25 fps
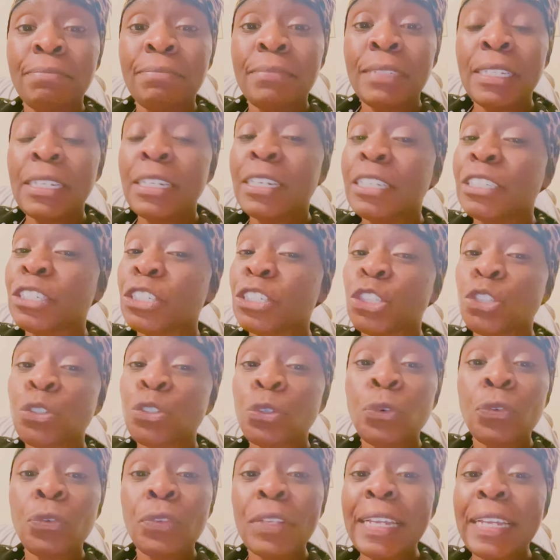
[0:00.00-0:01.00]
Because the
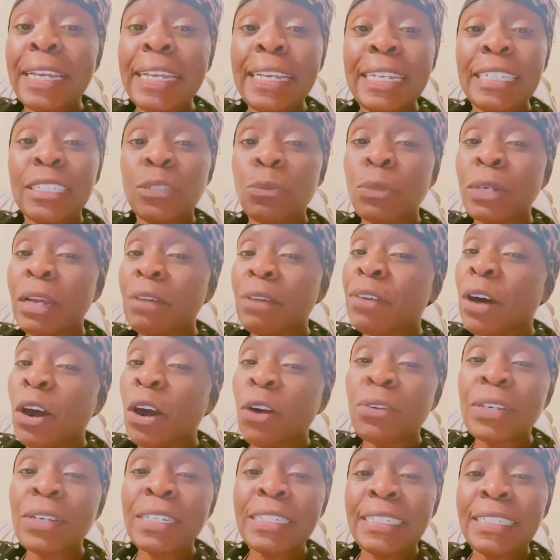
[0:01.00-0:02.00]
truth is, what I've
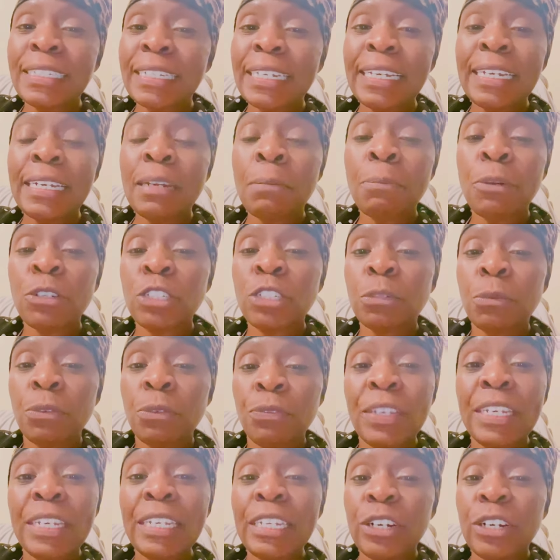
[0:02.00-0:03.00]
already said in multiple
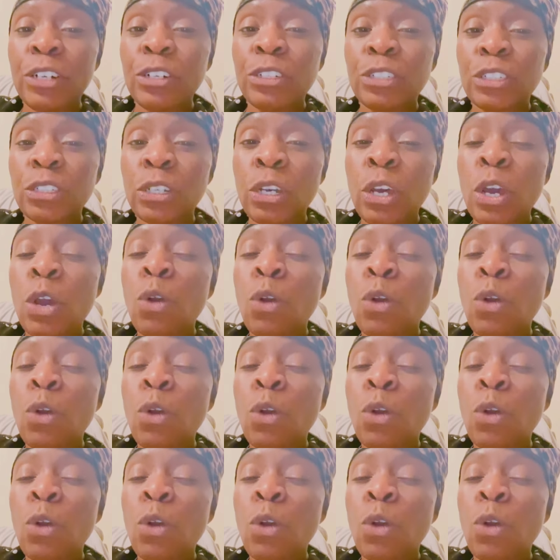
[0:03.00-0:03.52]
videos,